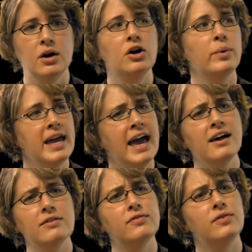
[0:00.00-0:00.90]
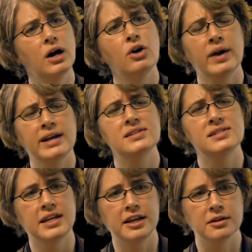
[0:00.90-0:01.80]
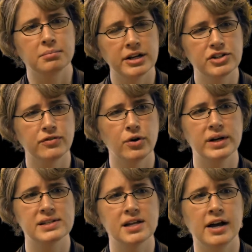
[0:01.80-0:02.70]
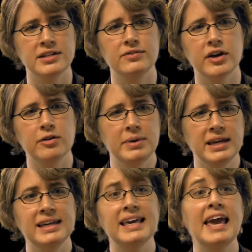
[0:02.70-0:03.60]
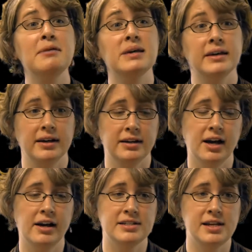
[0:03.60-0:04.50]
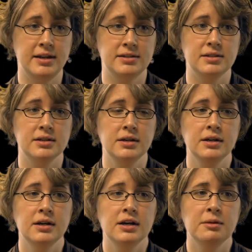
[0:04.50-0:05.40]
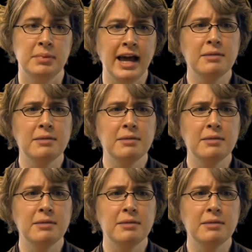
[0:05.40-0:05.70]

We have already seen much focus on developing gaming content, but I